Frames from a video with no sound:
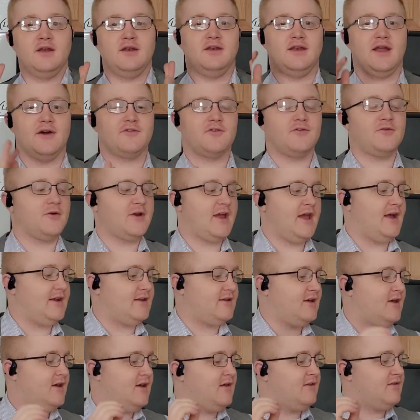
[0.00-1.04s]
Never
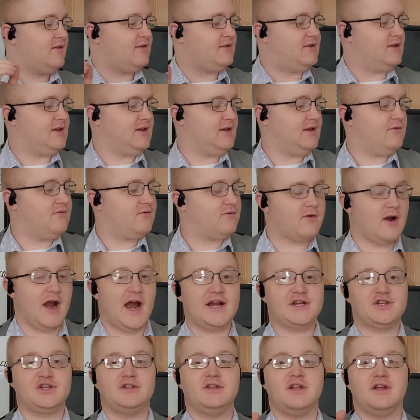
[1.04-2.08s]
forget that the
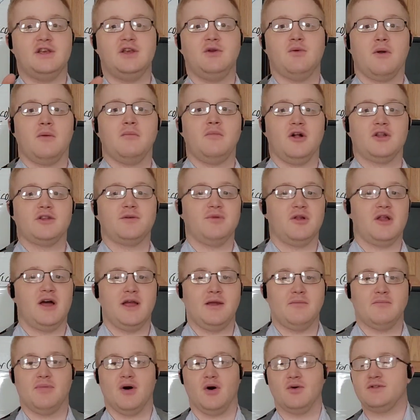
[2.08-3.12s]
fraction that you are
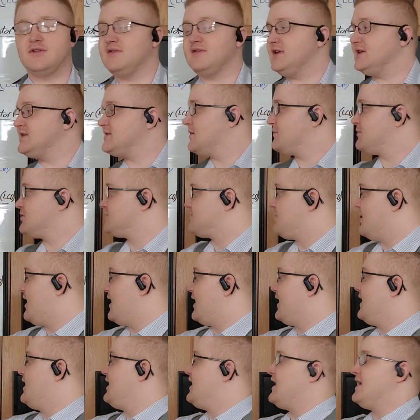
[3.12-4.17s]
multiplying both of these numbers
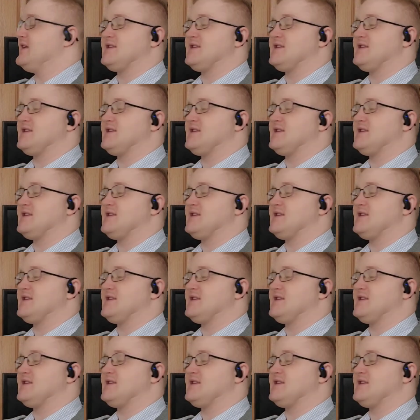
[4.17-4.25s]
by